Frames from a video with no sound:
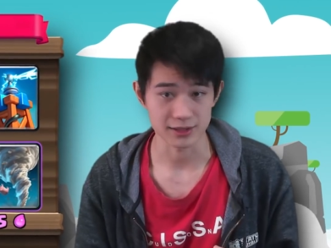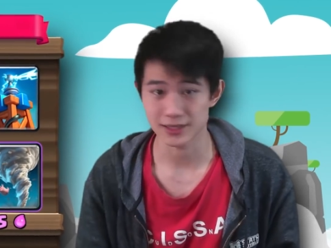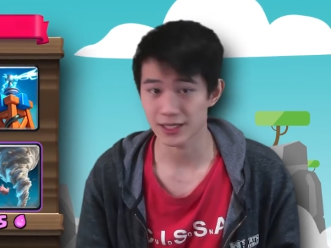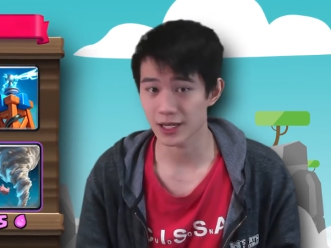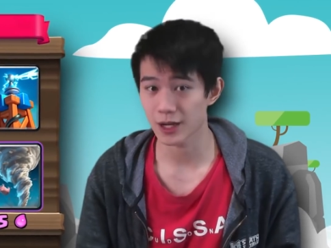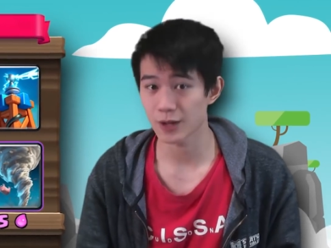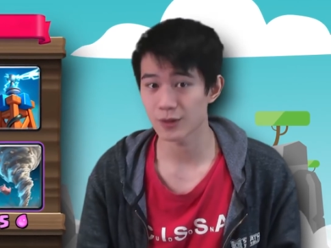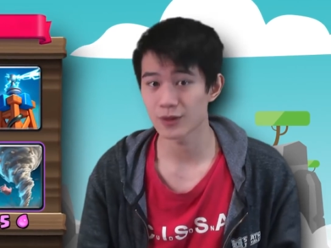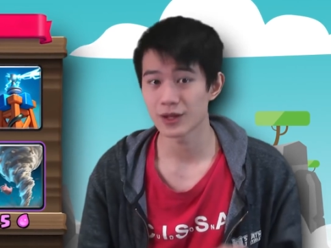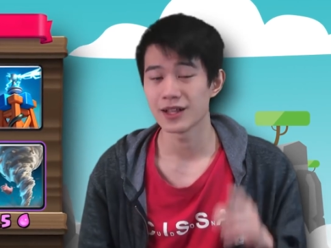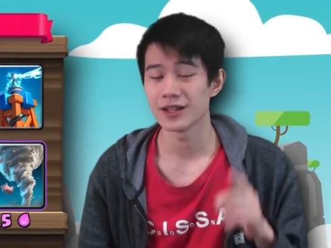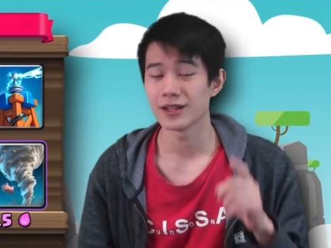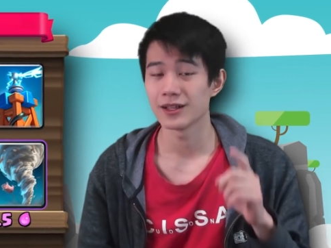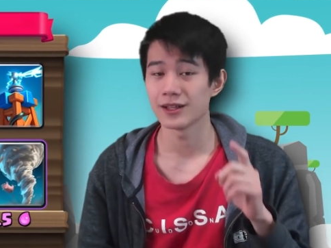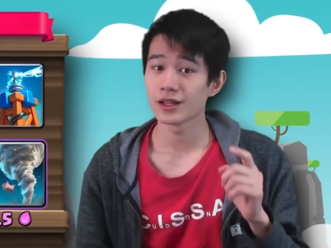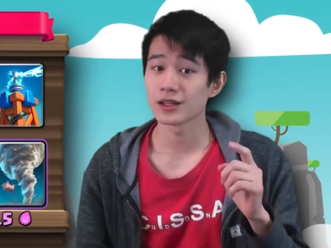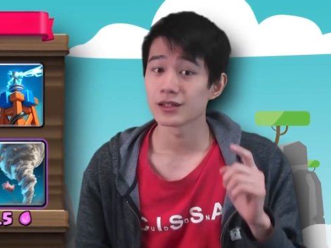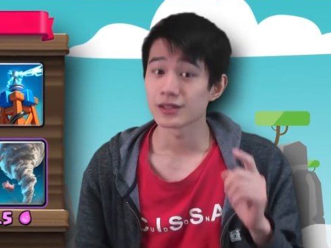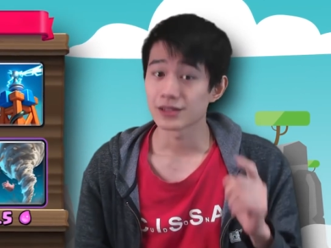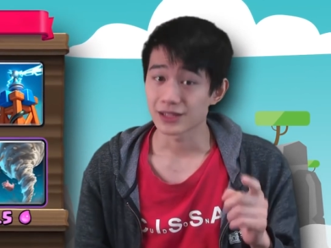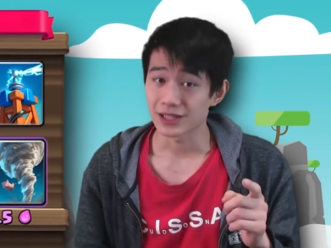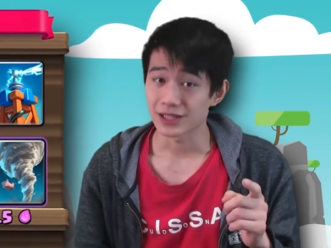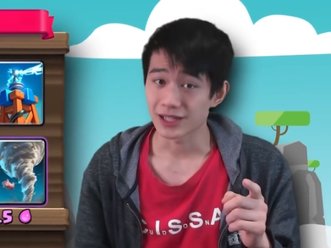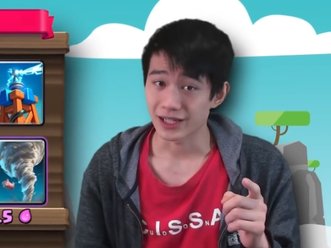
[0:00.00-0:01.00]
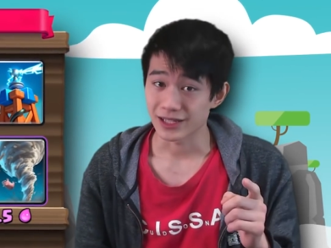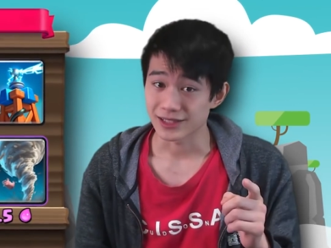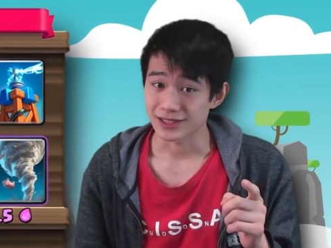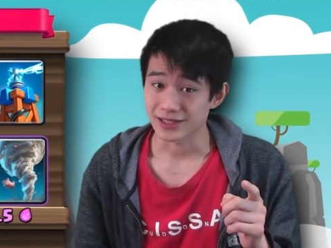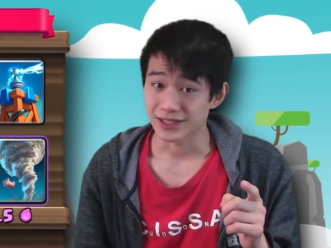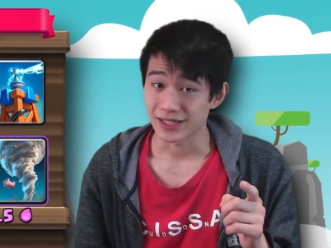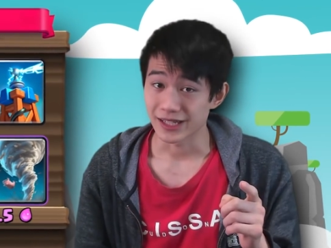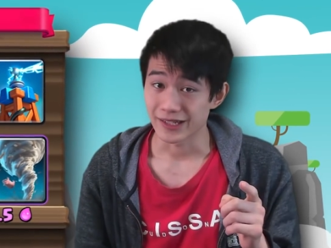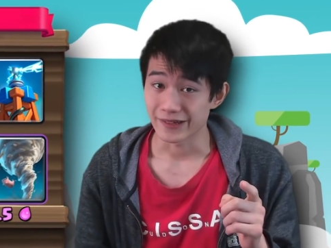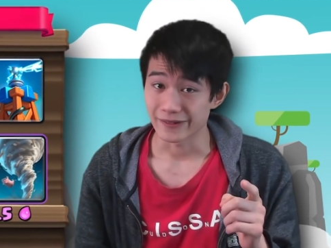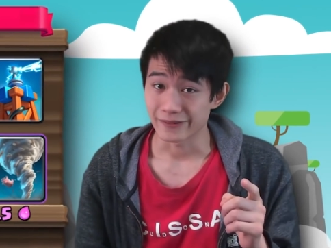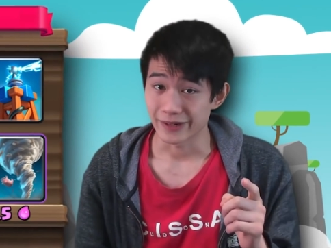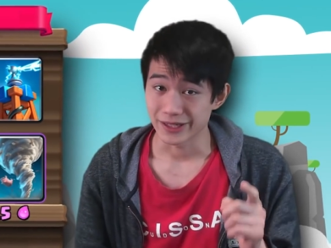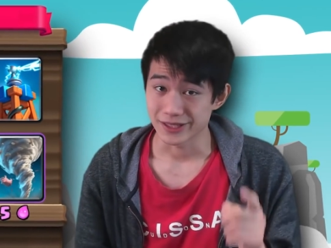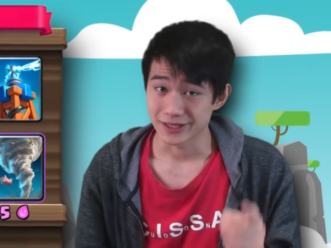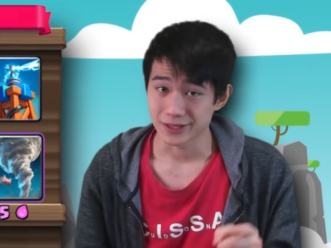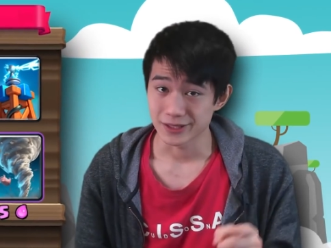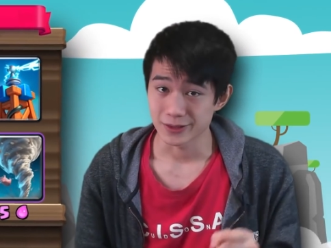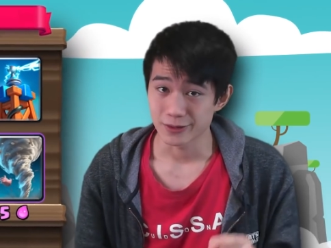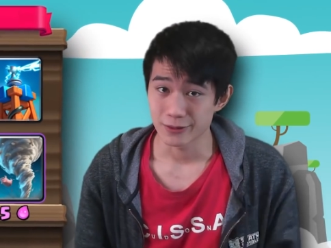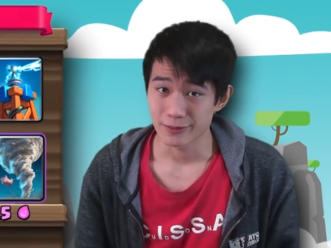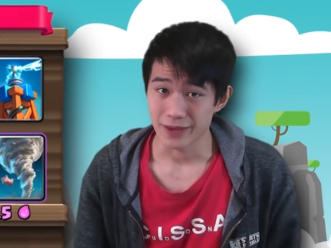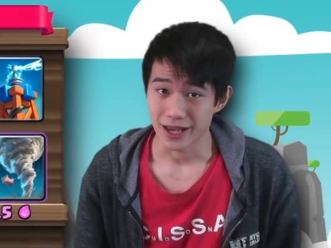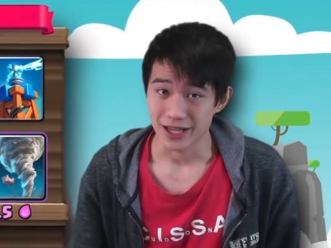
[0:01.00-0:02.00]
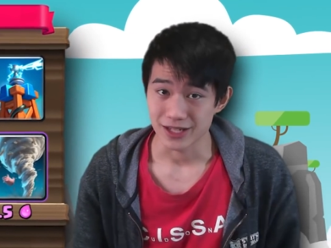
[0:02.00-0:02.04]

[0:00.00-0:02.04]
So let's get right into a